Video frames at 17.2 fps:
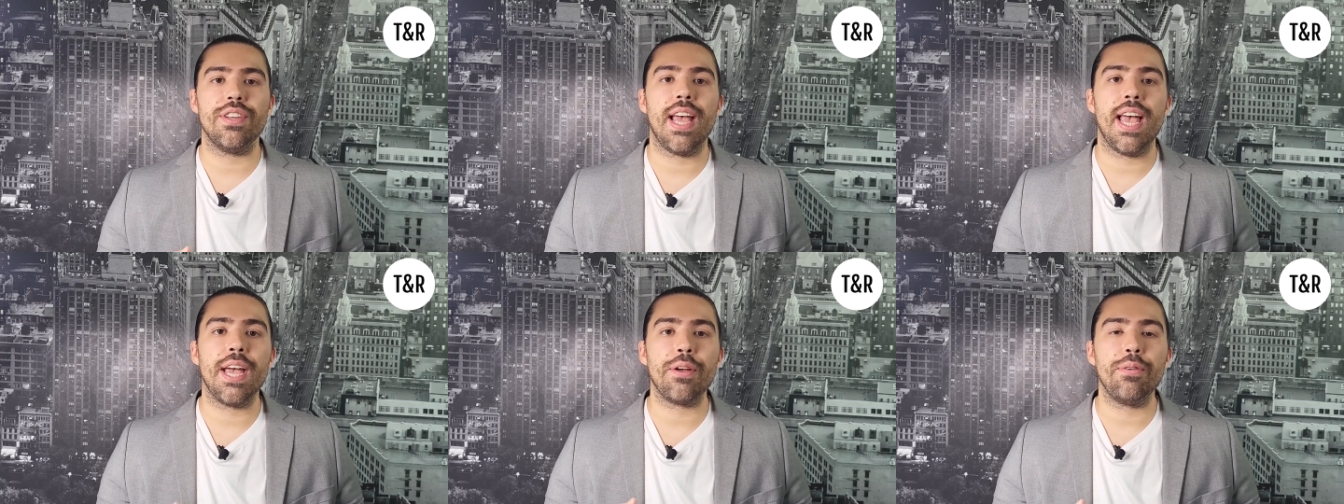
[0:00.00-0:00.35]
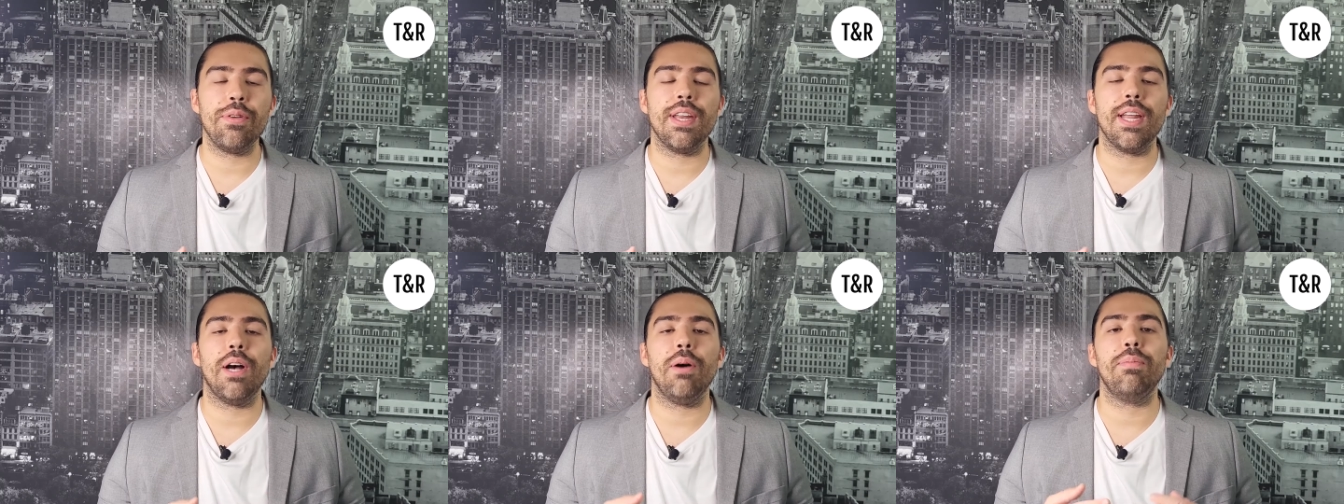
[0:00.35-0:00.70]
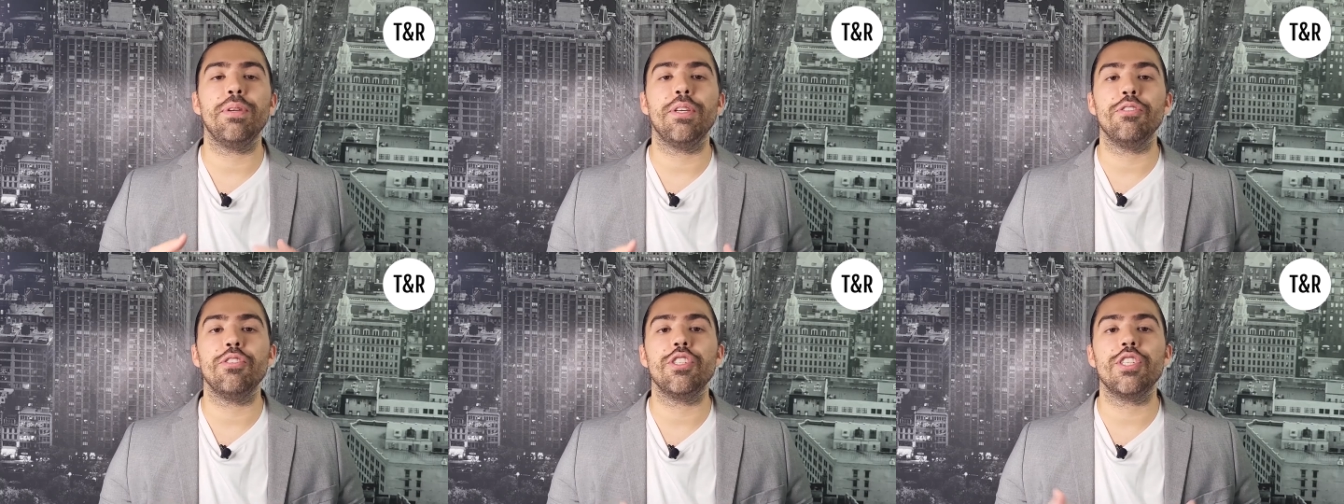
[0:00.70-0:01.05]
equity, and helping
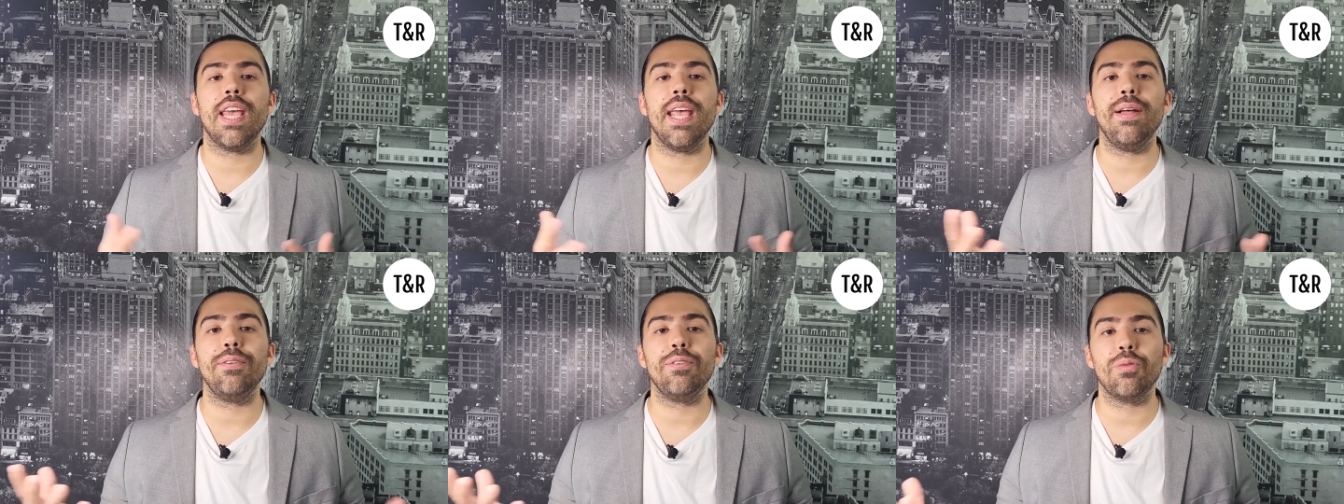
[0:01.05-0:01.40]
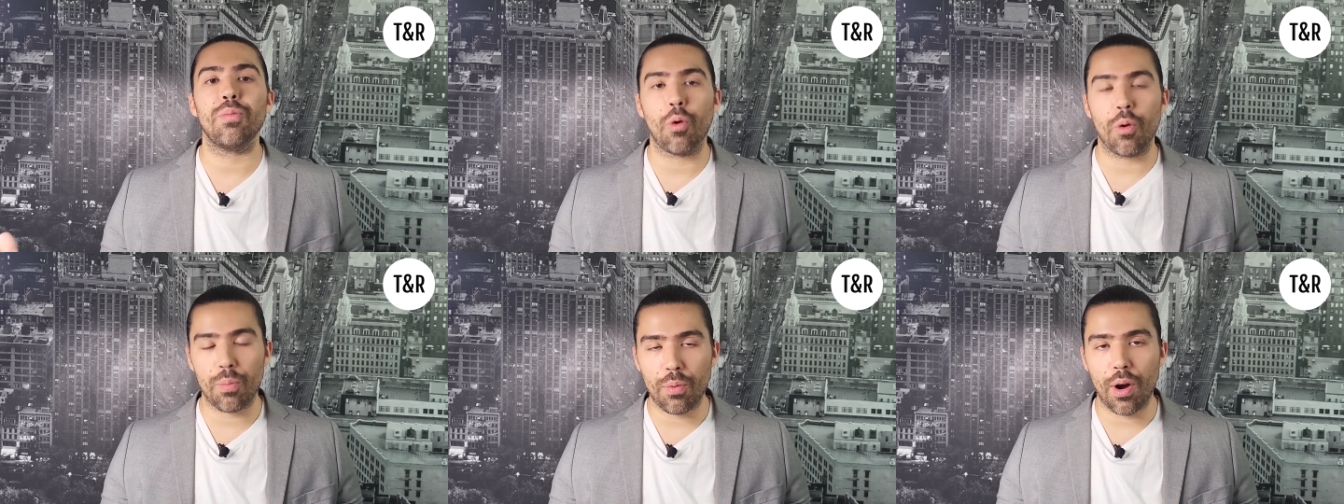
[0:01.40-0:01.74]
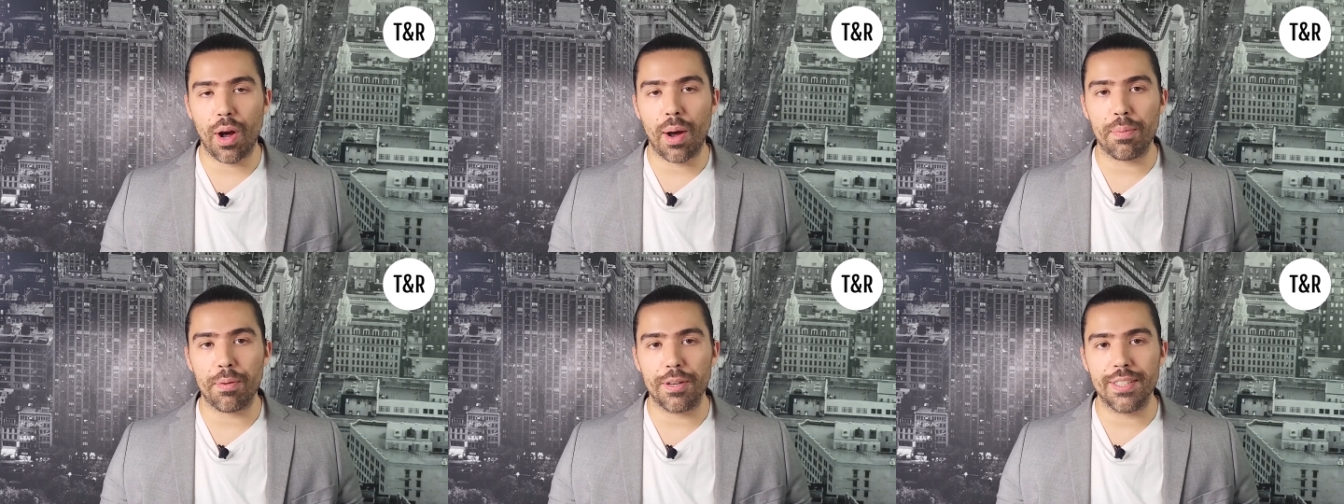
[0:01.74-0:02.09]
you scale to more
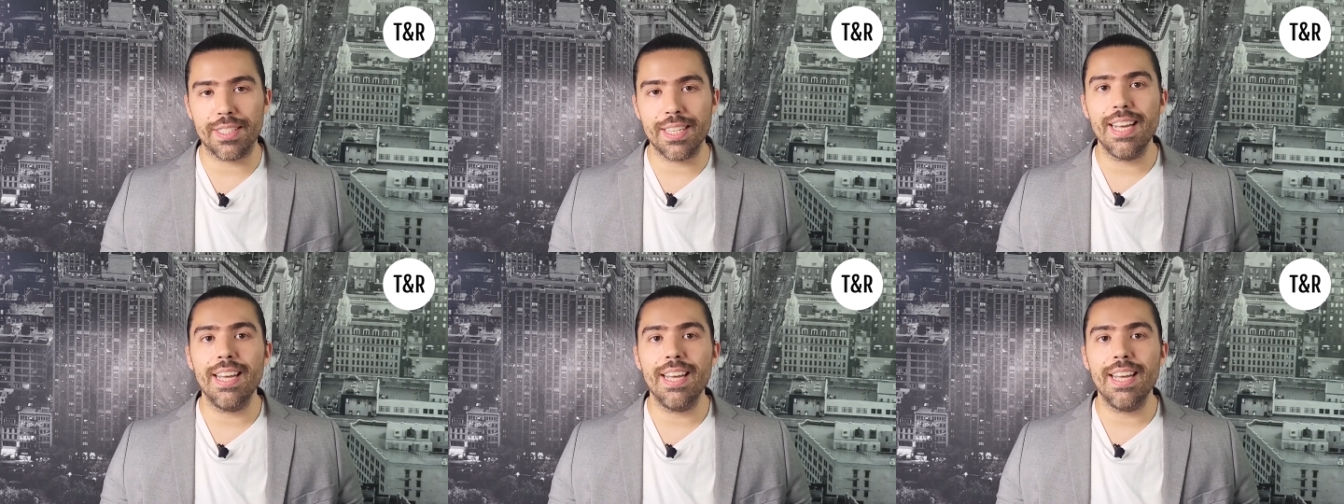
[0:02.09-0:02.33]
properties